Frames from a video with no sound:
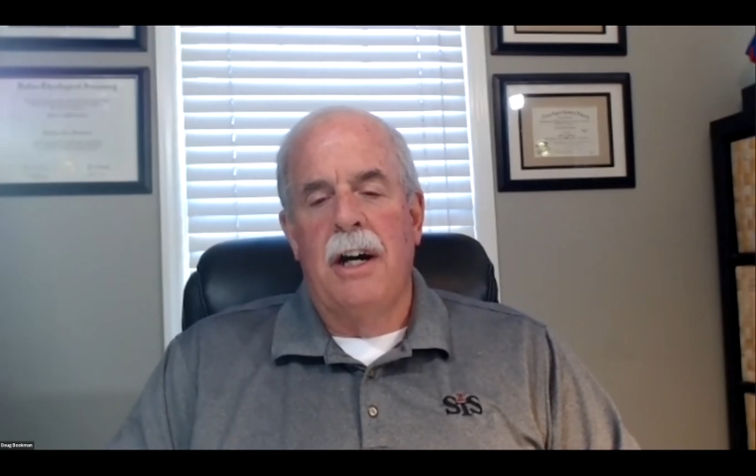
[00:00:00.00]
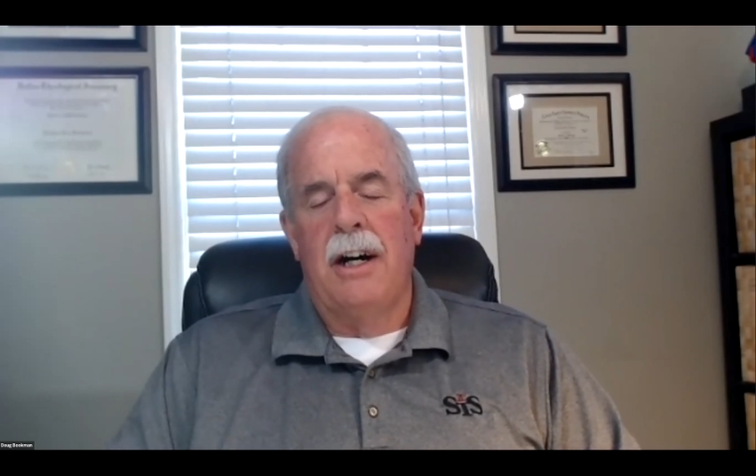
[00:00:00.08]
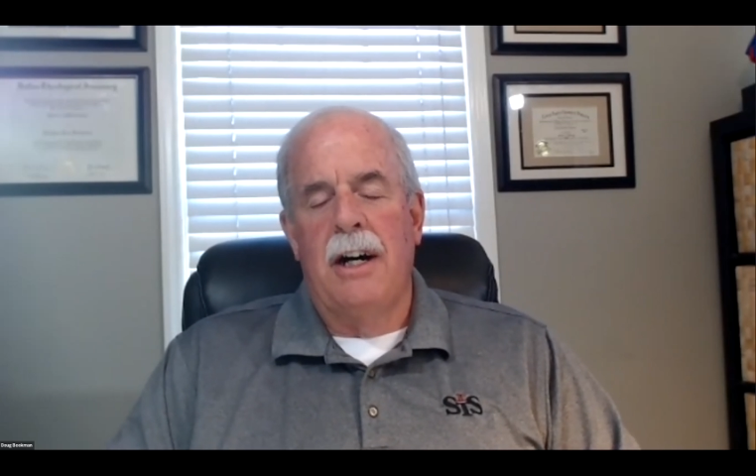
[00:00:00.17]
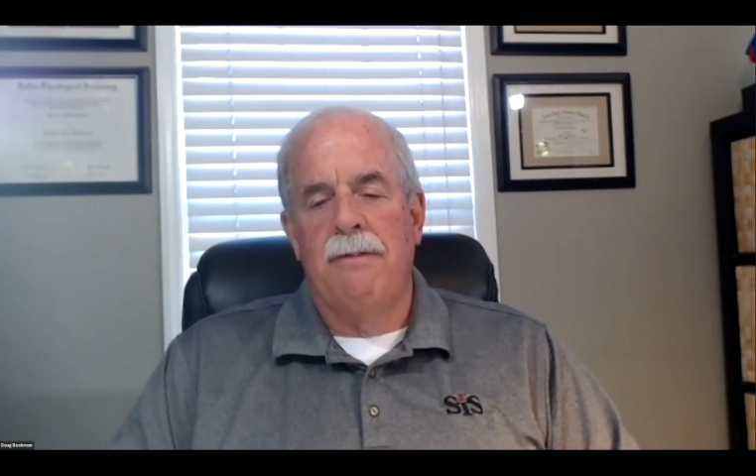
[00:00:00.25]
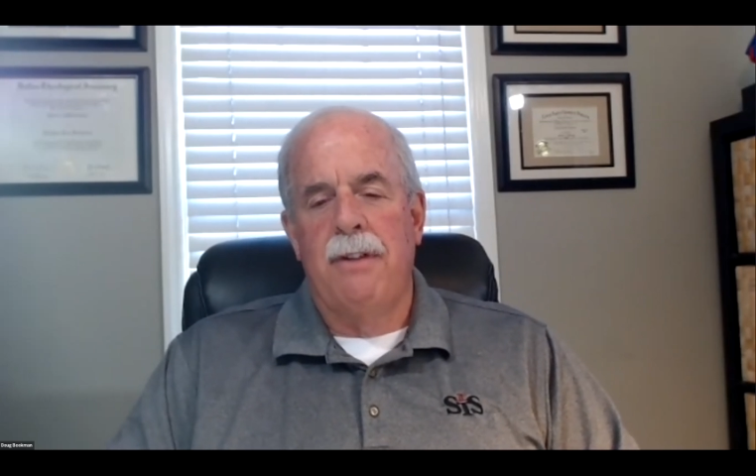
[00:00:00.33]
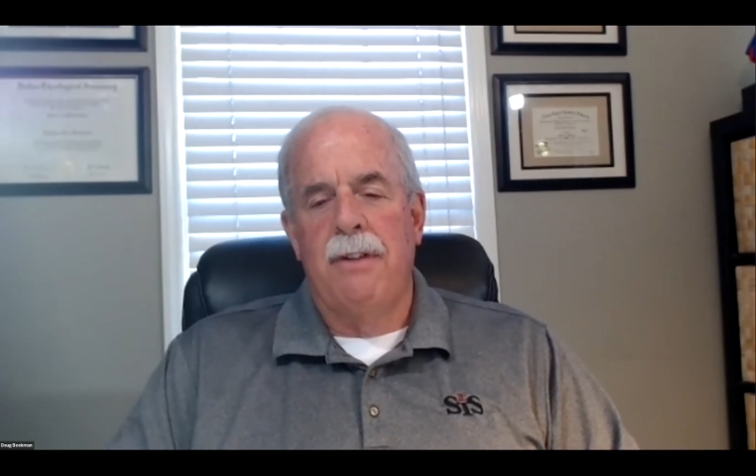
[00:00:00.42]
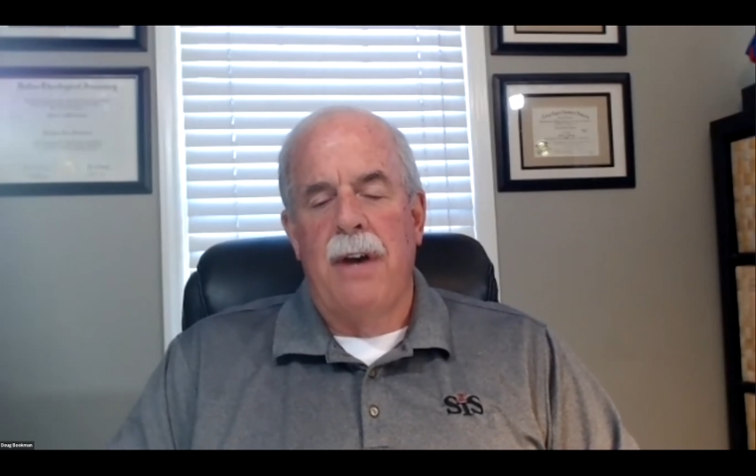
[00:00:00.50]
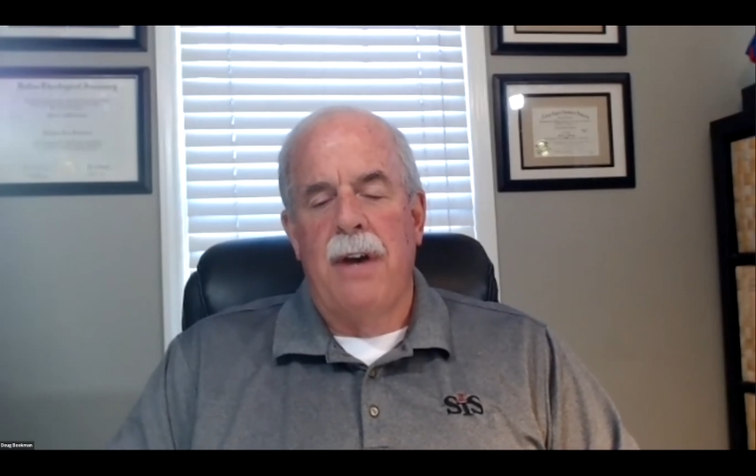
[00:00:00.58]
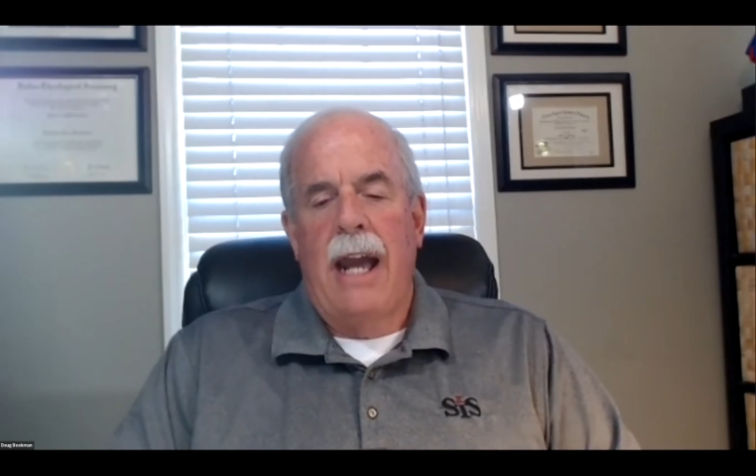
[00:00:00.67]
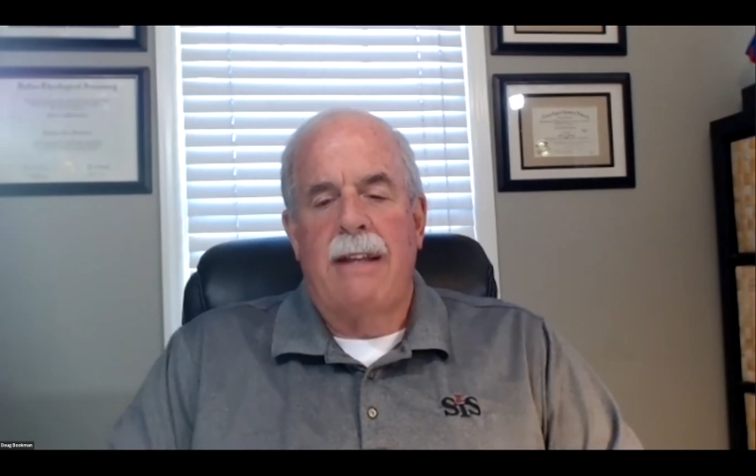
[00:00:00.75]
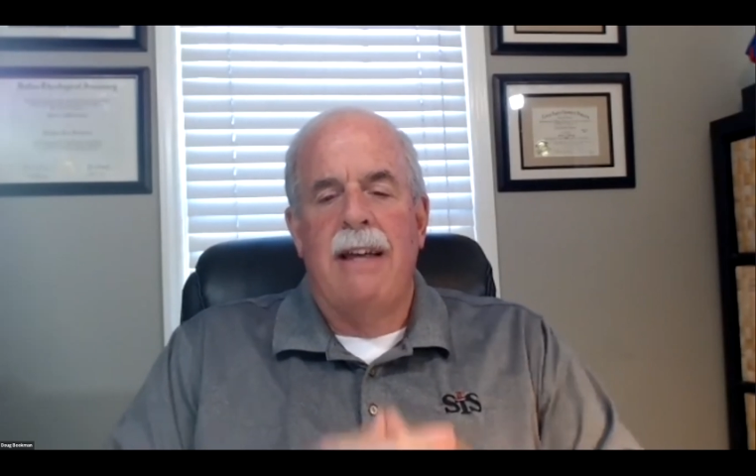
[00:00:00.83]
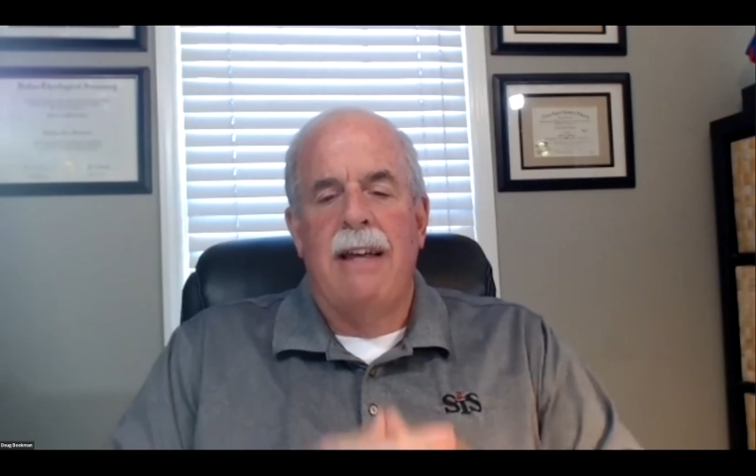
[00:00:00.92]
of the
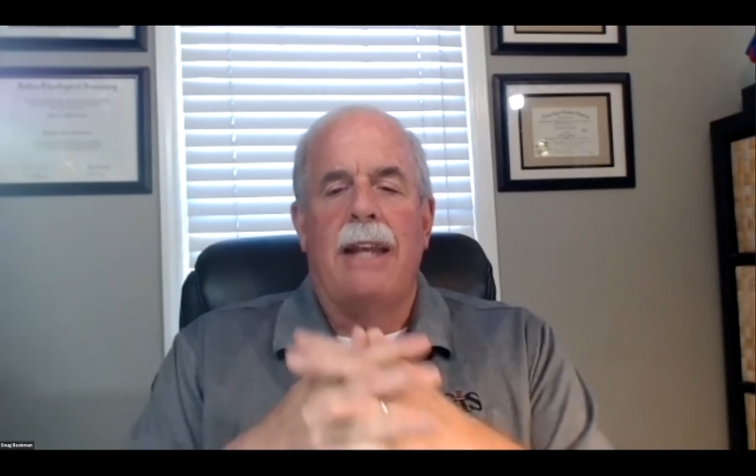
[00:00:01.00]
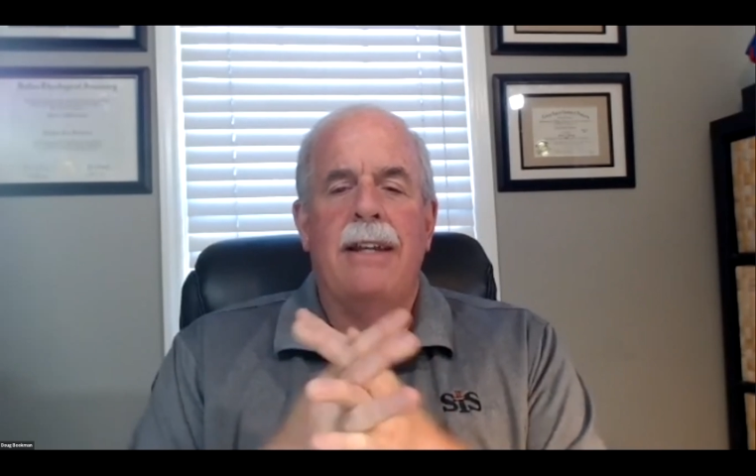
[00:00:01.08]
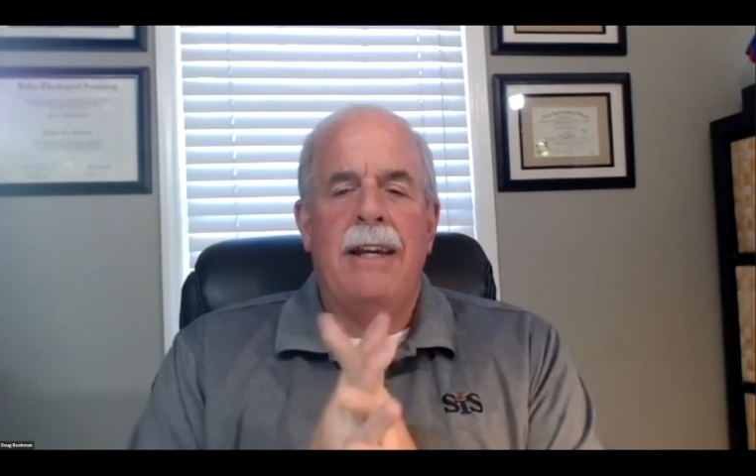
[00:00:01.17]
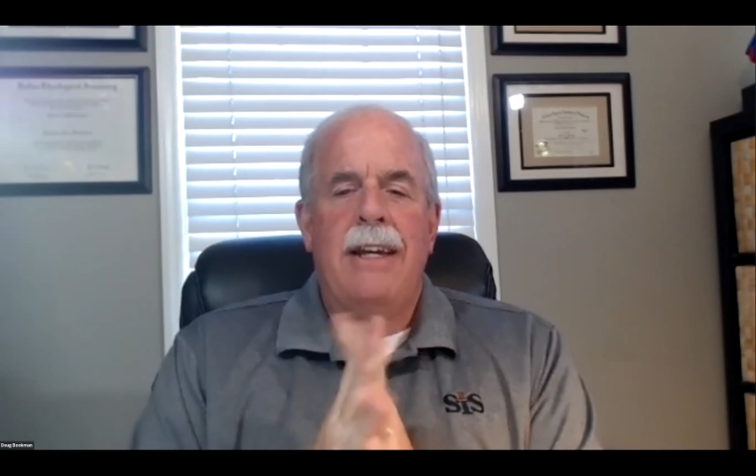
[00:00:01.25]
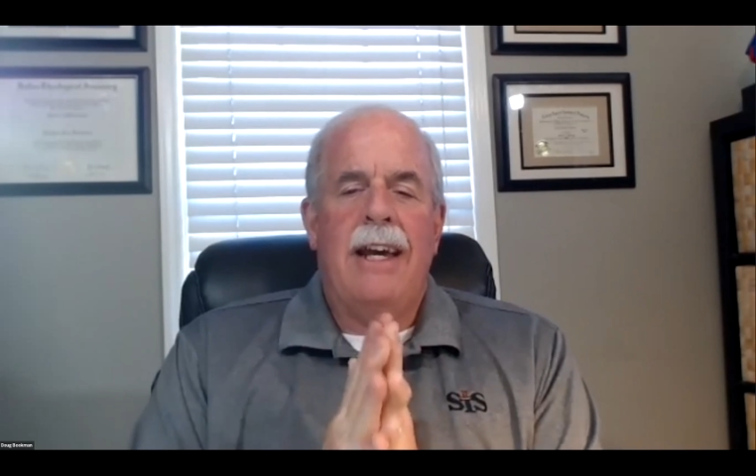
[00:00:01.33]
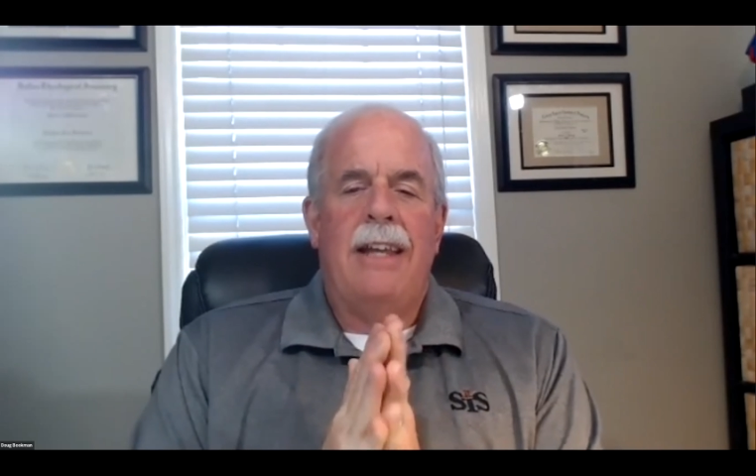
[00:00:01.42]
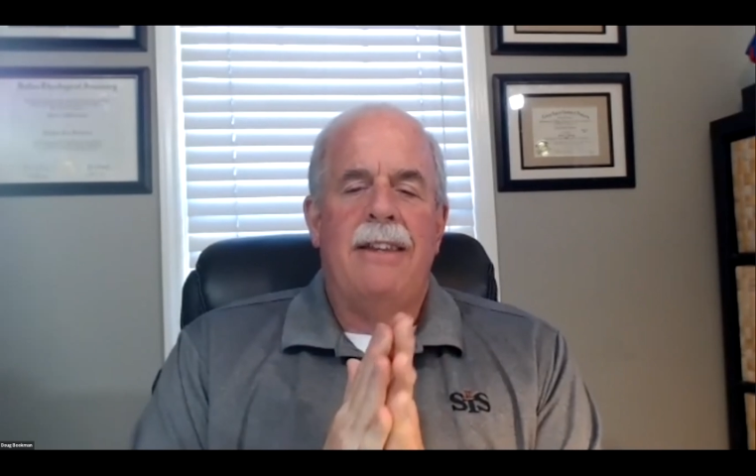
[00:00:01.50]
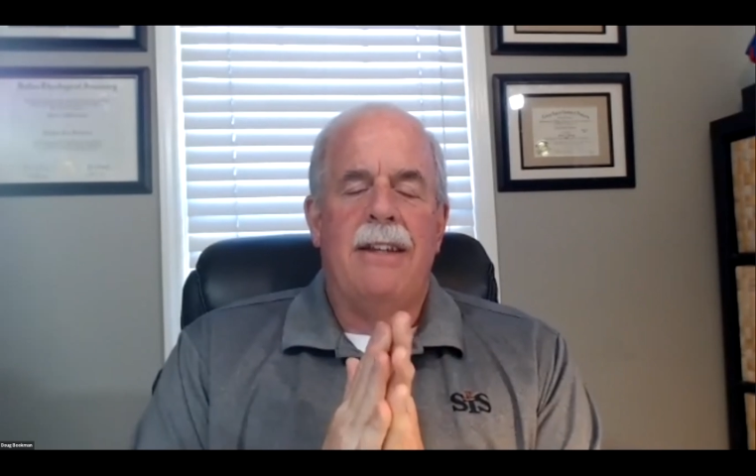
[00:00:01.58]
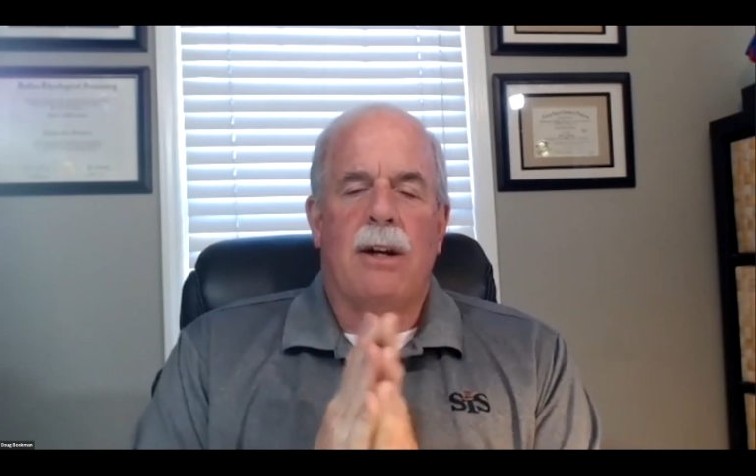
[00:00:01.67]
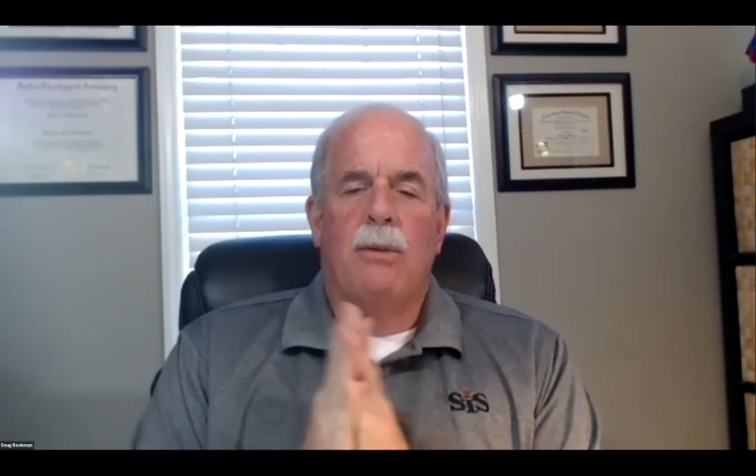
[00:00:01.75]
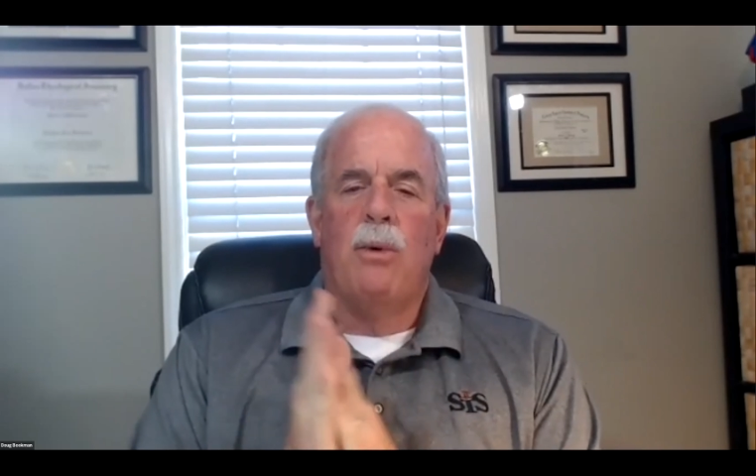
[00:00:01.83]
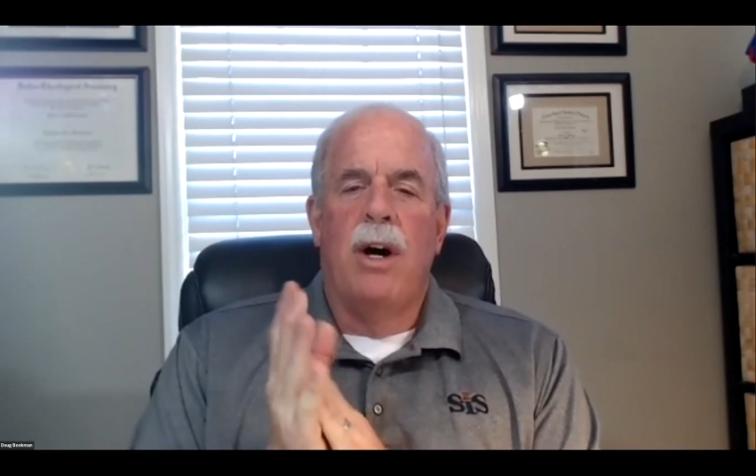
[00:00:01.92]
fact that
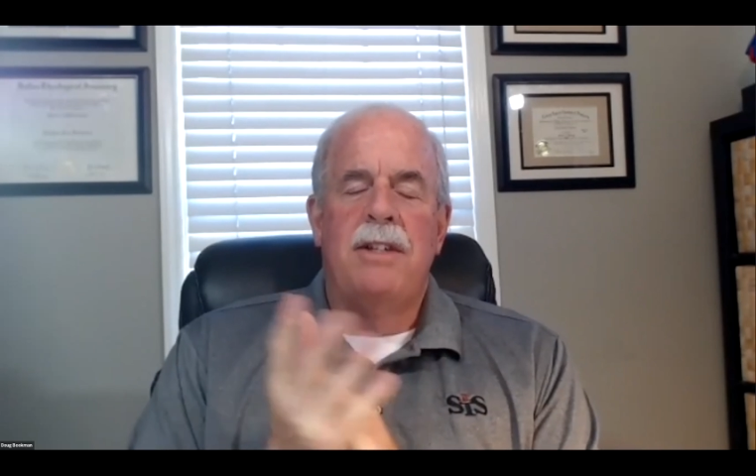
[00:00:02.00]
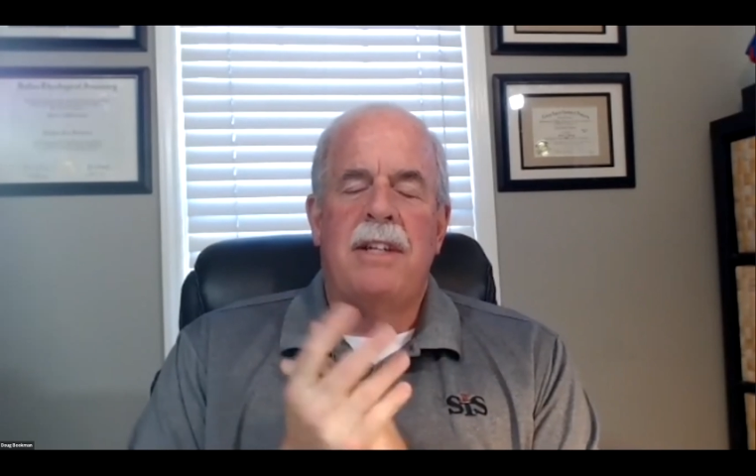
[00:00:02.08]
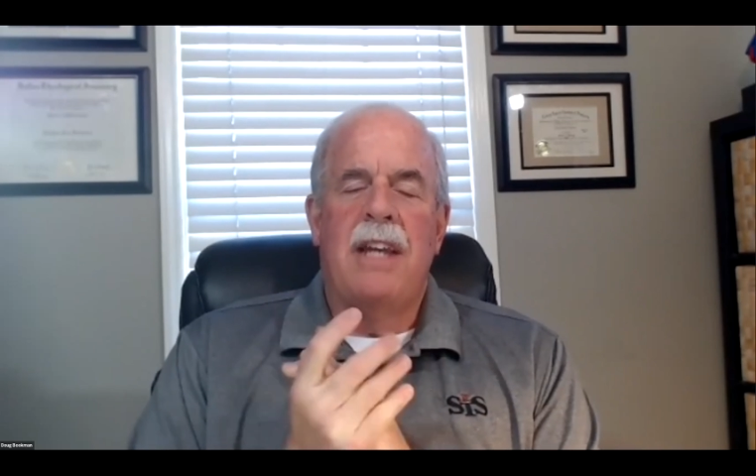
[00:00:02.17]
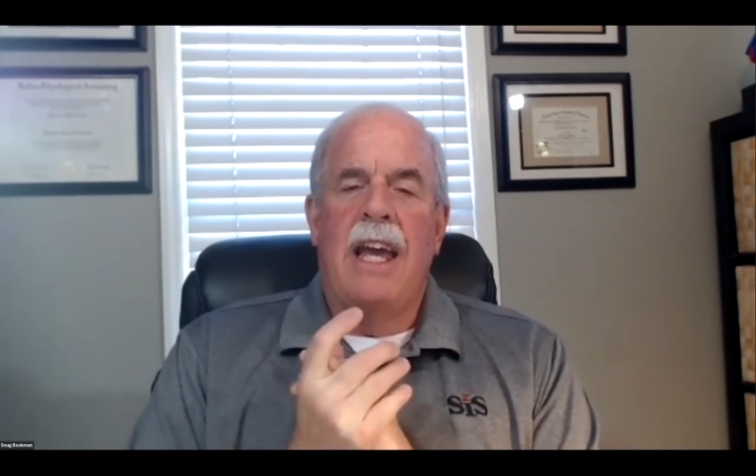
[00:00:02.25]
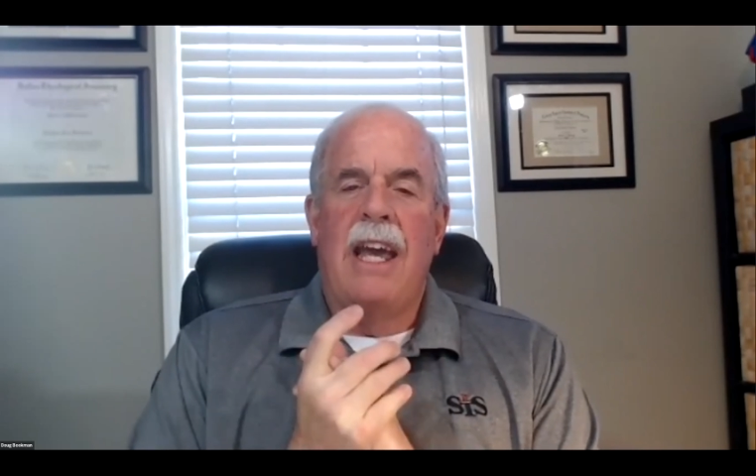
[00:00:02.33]
there was